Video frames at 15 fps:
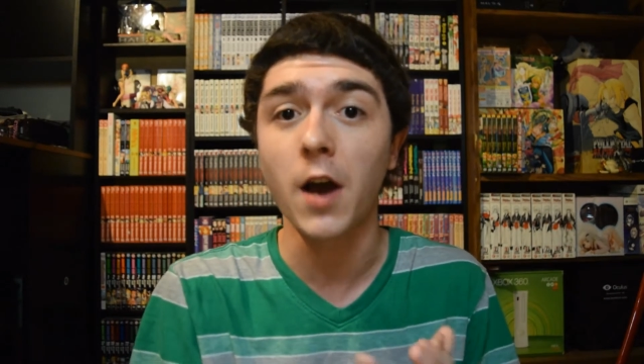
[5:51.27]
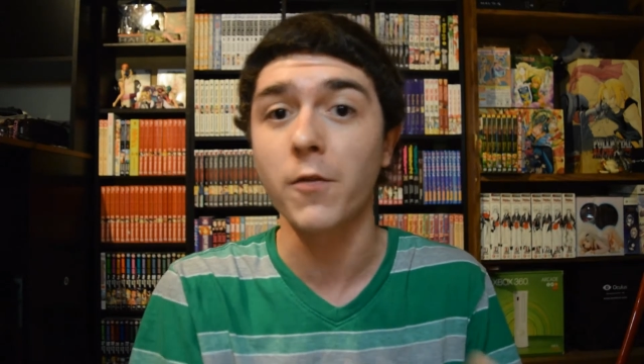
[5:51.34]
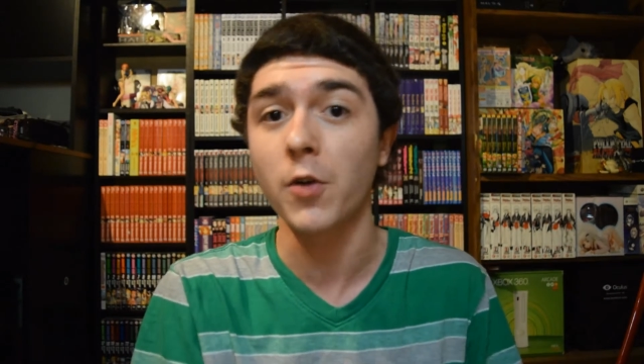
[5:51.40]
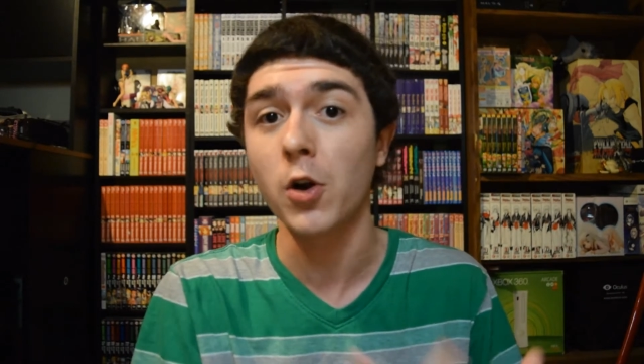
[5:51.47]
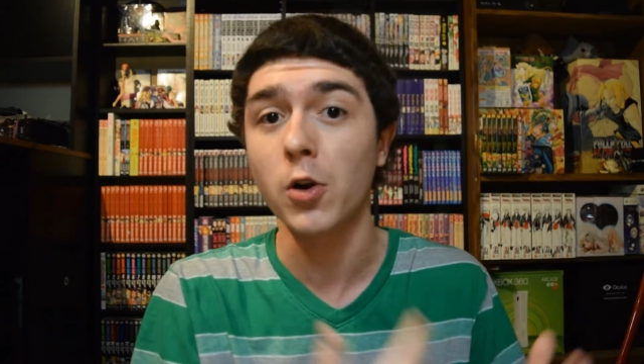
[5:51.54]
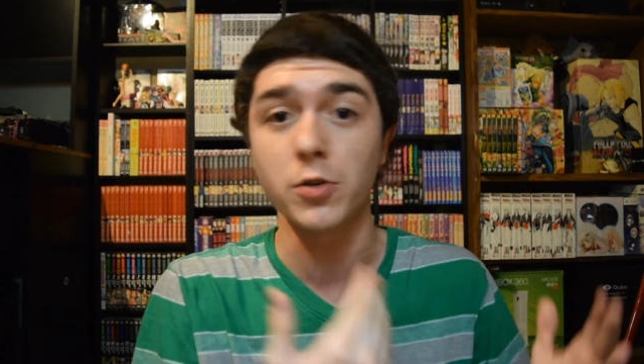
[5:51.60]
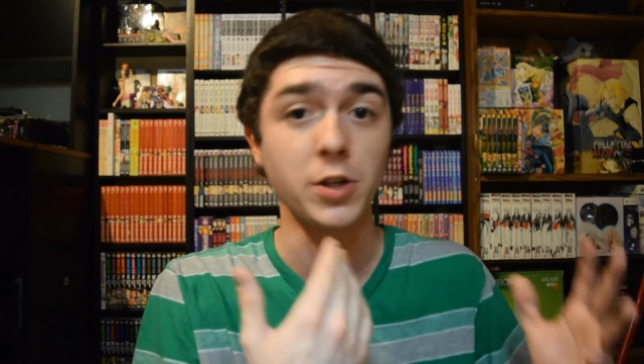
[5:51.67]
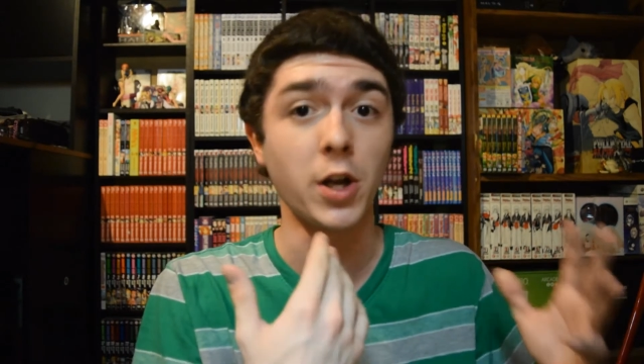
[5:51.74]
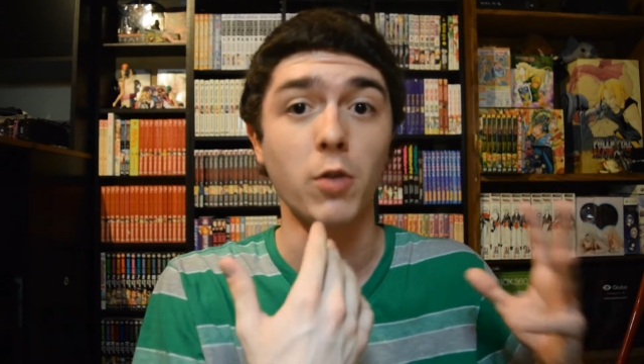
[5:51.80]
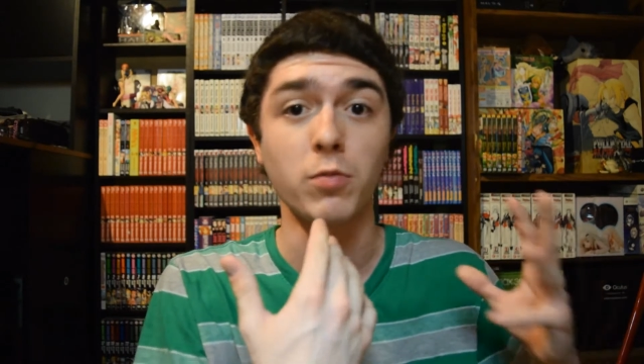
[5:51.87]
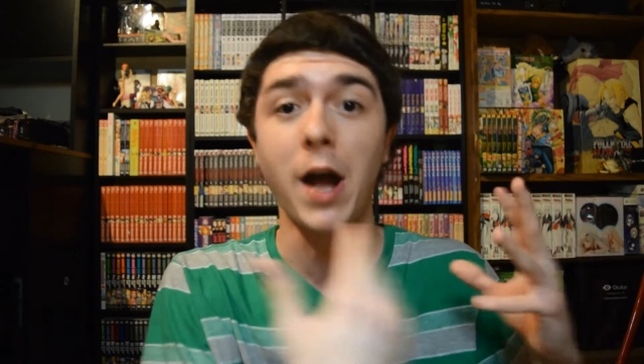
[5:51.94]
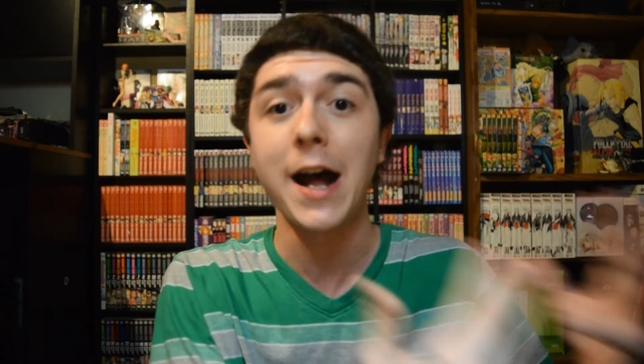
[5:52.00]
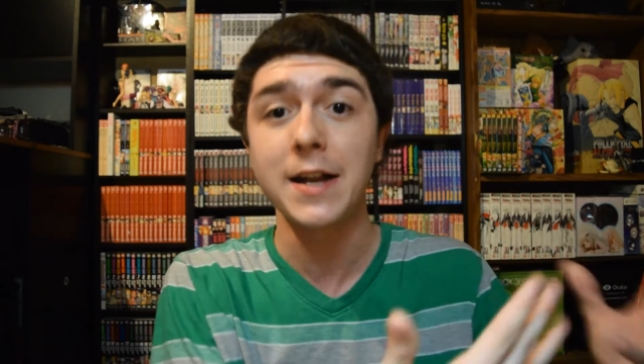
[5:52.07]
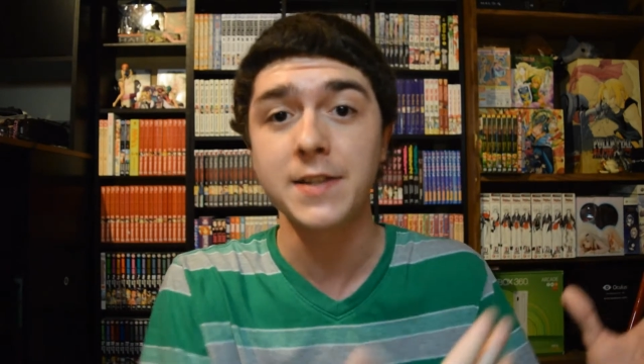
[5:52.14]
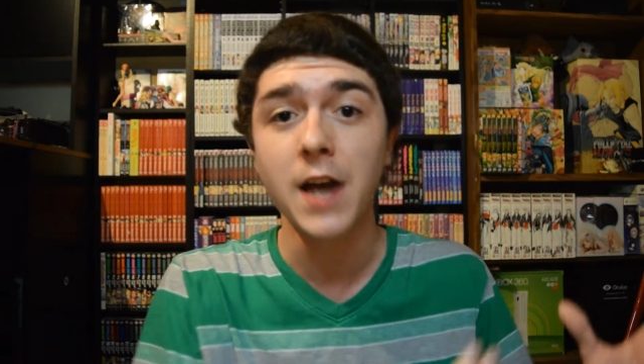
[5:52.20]
of her, you know,
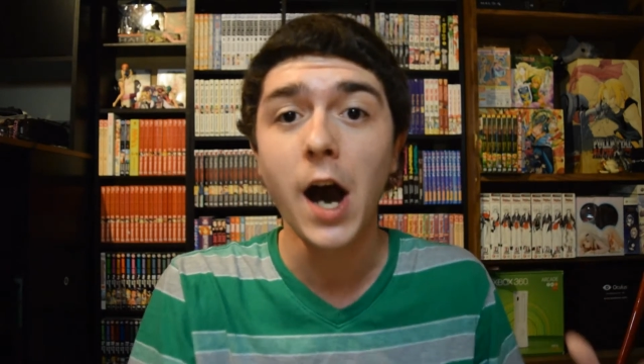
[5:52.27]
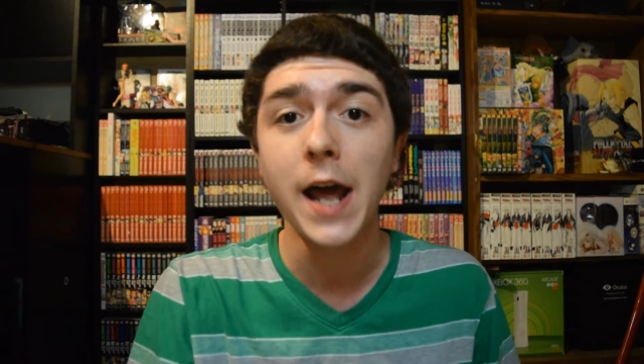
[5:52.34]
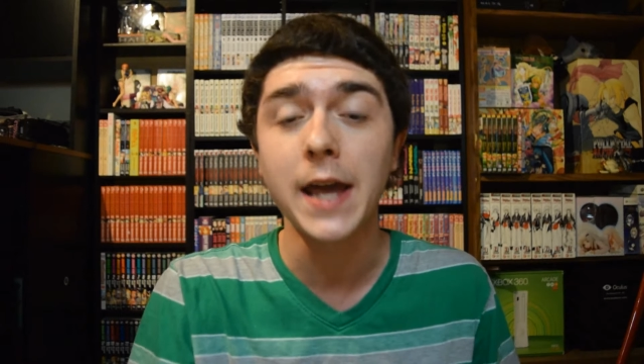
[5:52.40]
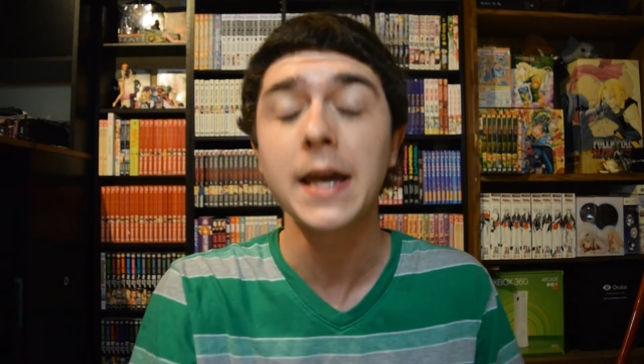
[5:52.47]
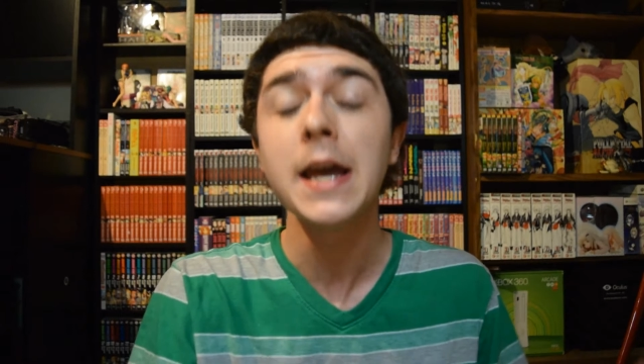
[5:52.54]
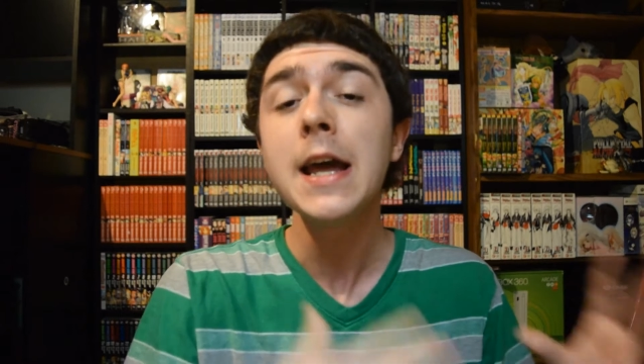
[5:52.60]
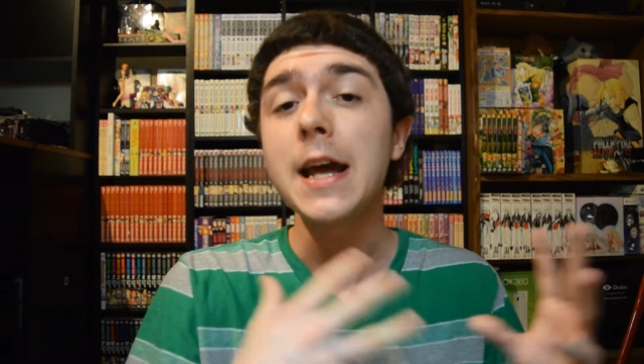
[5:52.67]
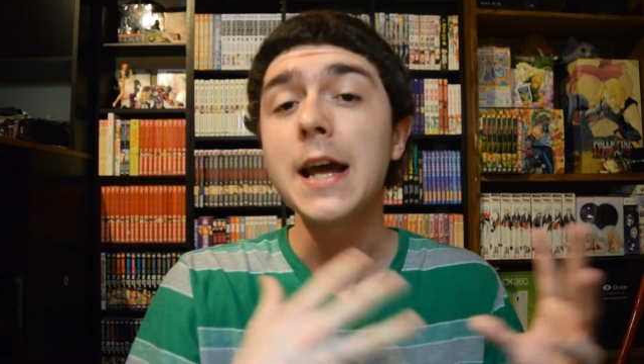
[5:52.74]
not dying.